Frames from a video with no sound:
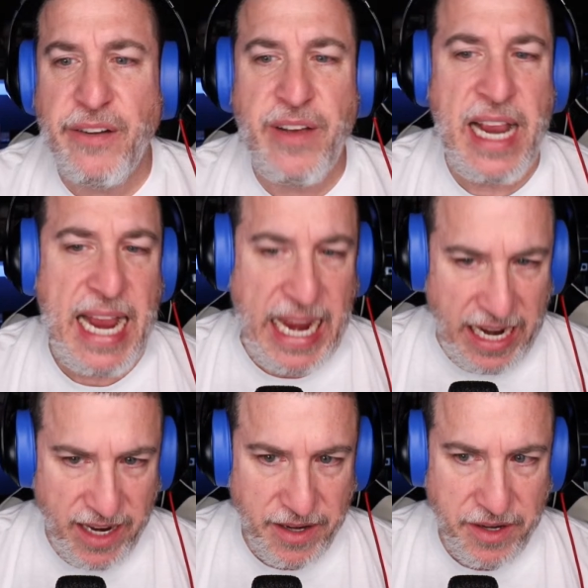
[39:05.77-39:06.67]

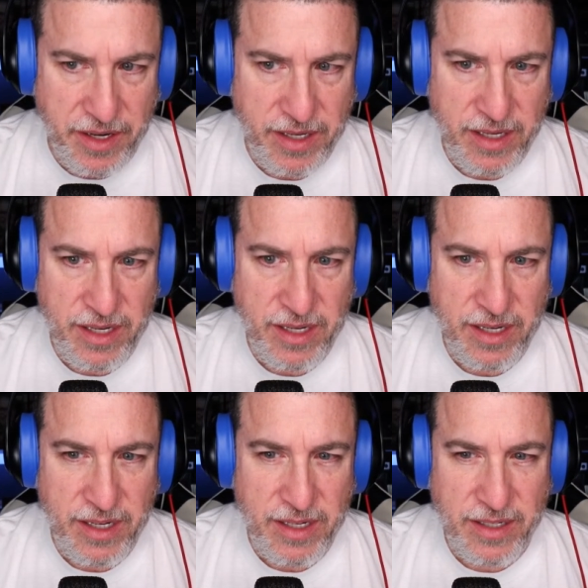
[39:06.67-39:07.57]
Hand.
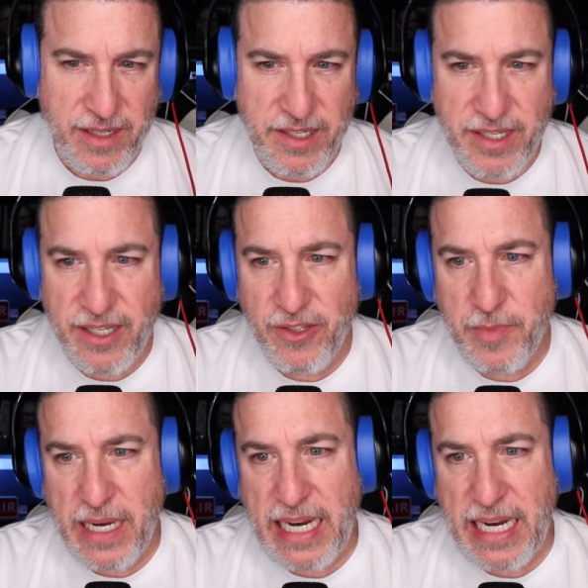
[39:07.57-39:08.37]
Distilled by